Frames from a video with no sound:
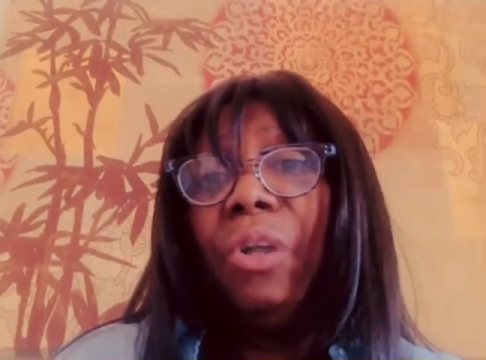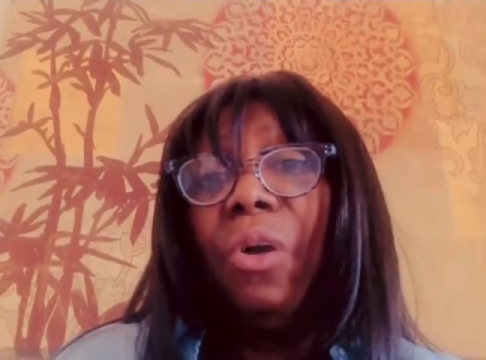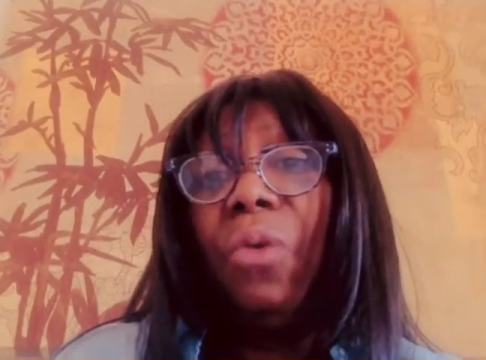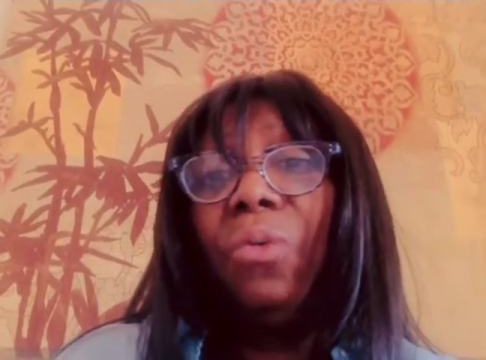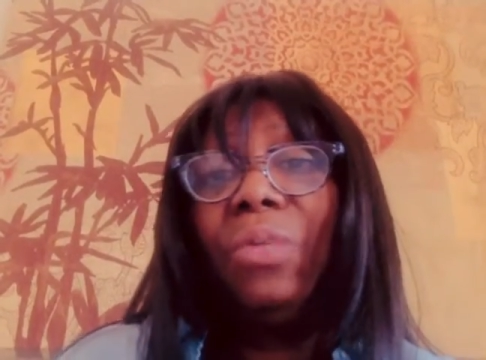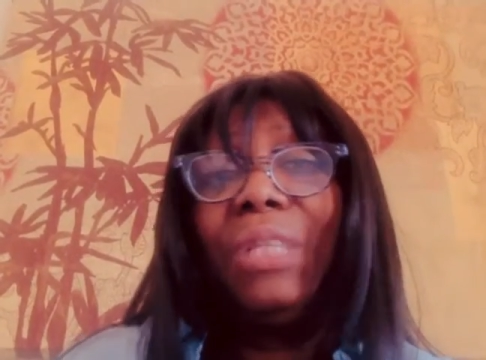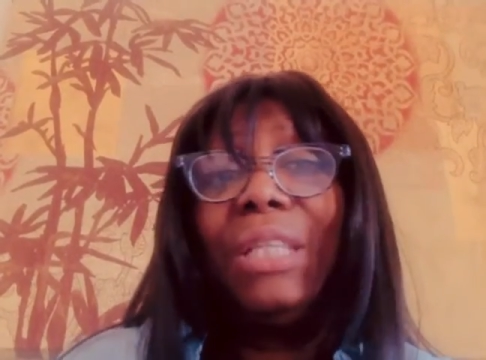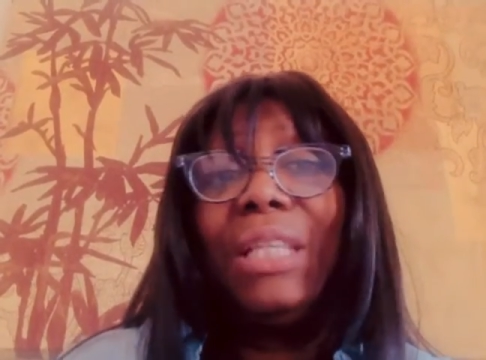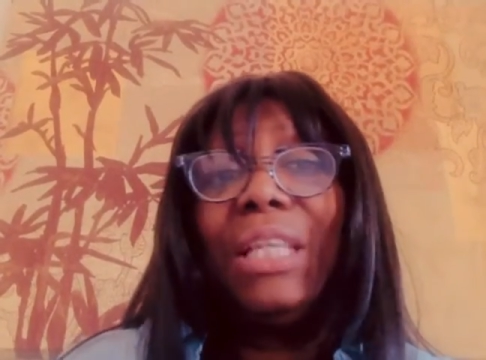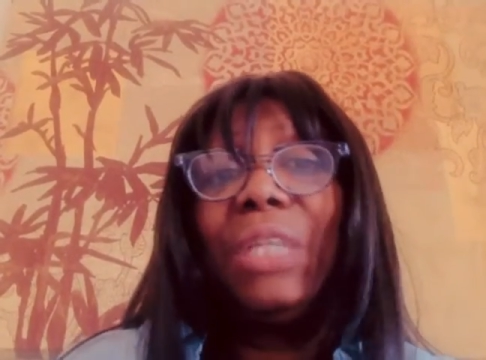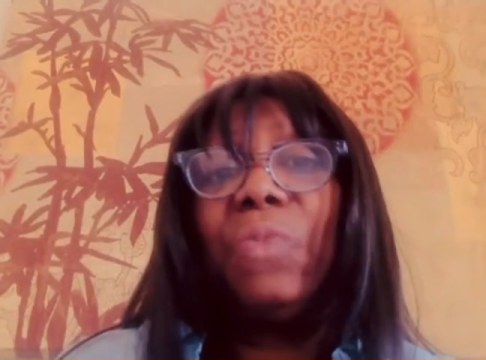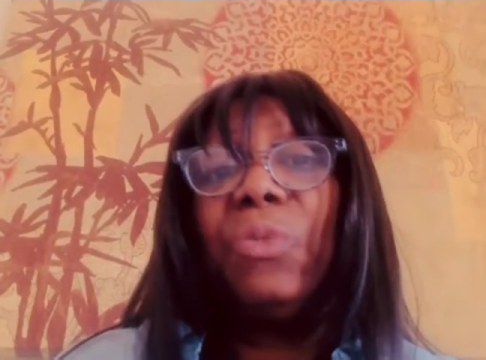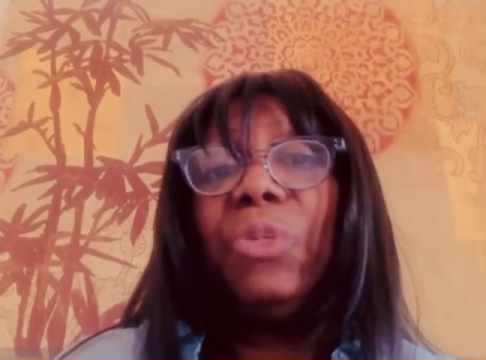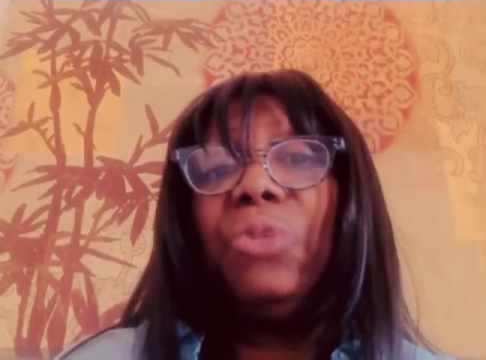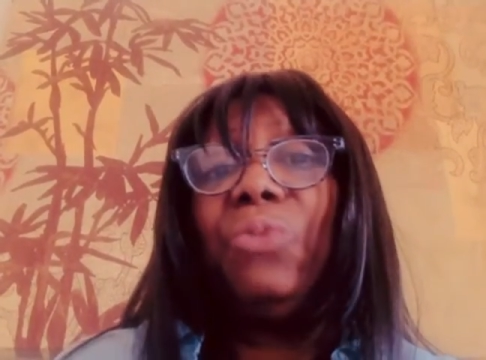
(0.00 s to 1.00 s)
Only
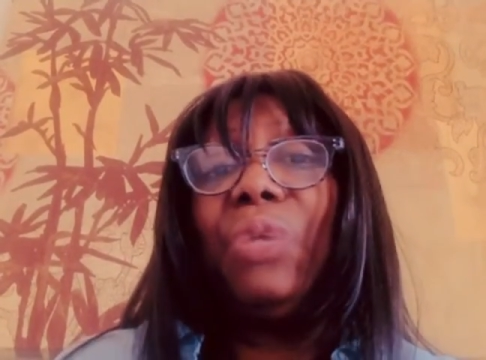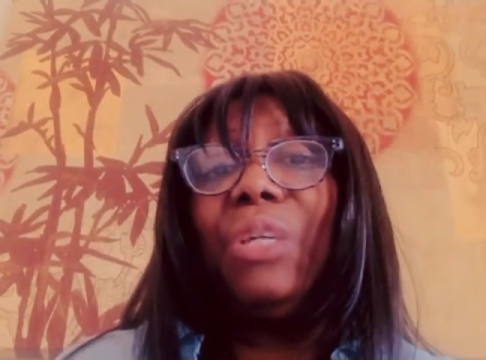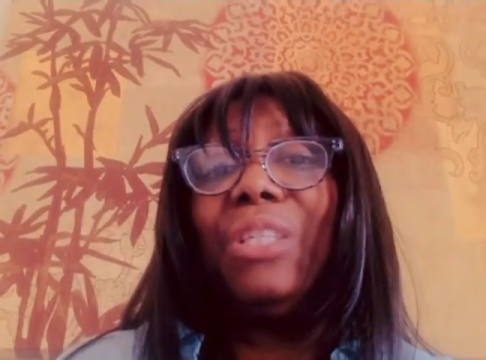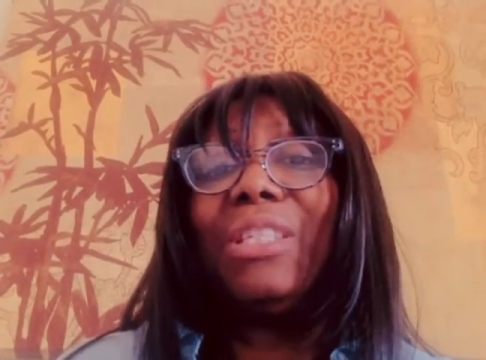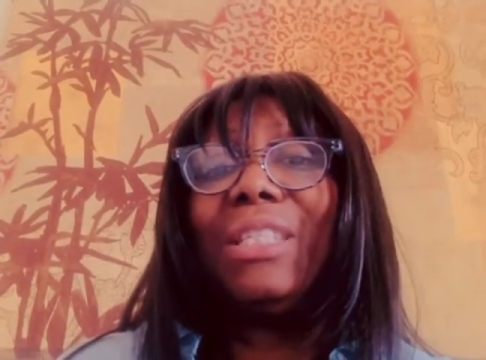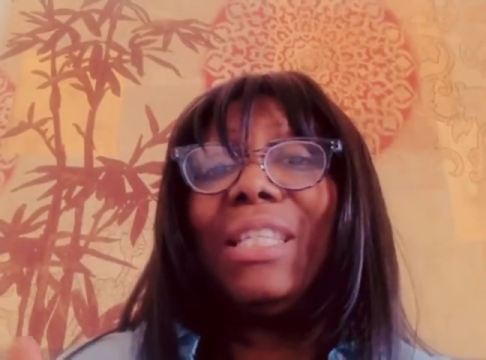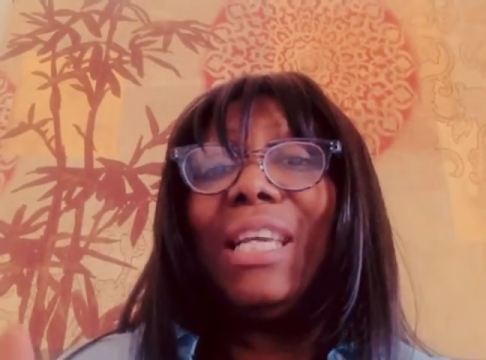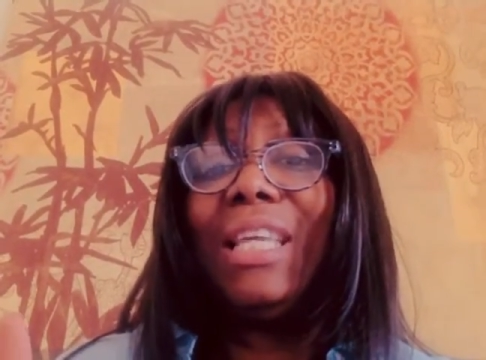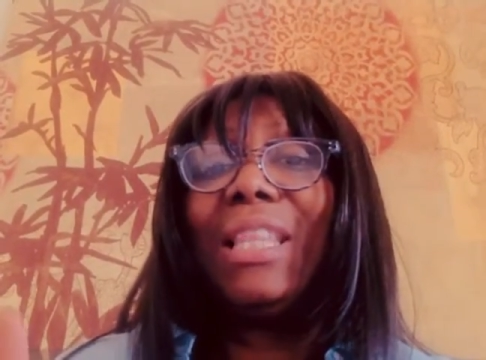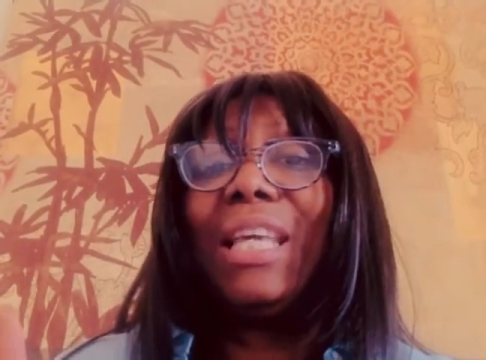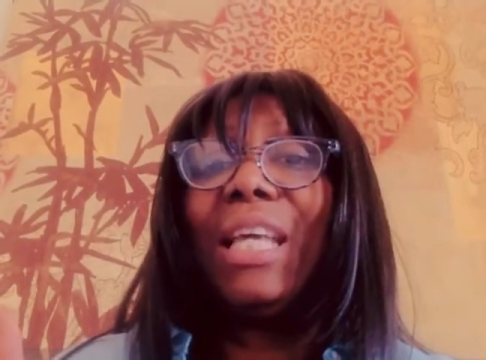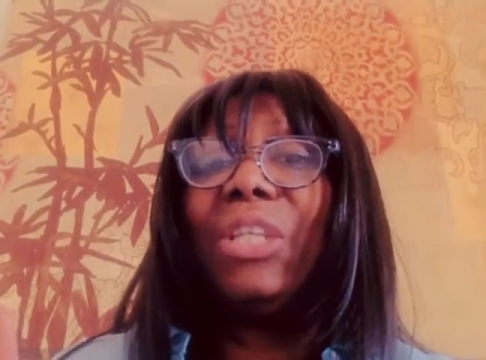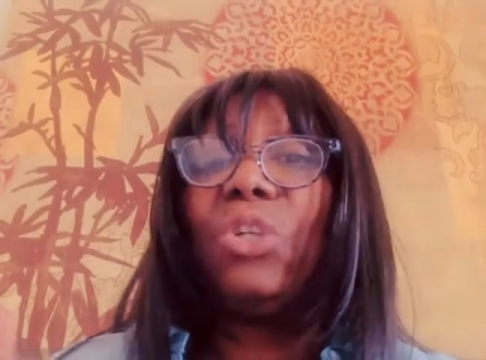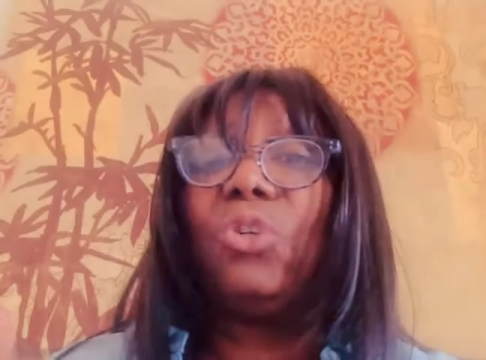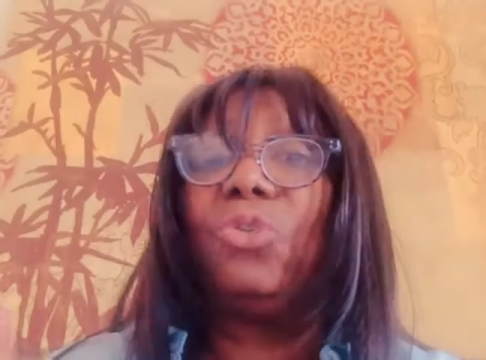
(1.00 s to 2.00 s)
then will you understand
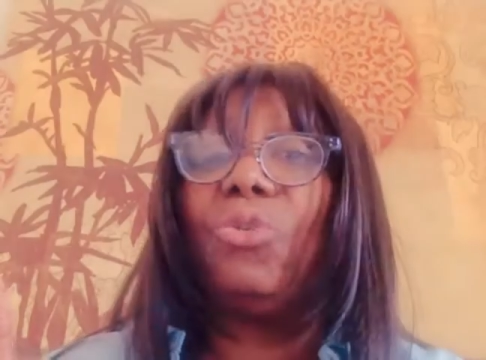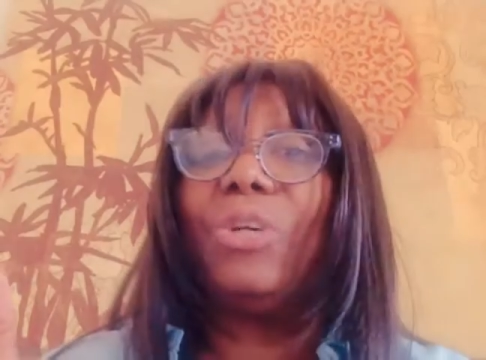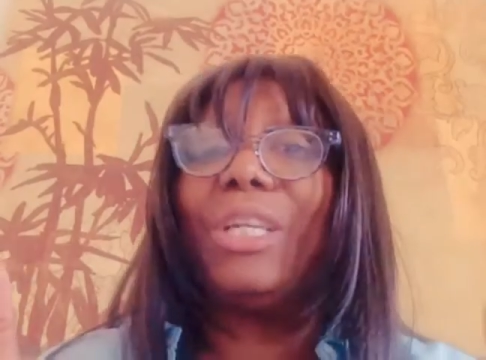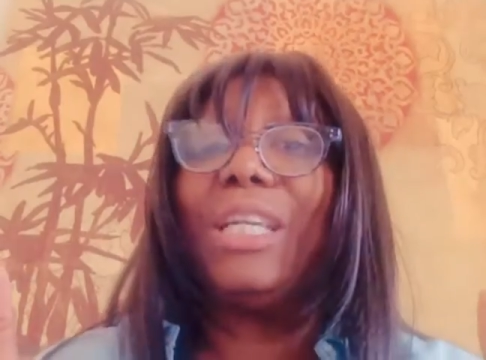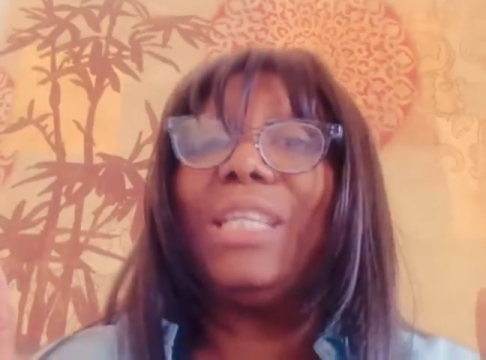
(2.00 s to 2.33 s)
that the Lord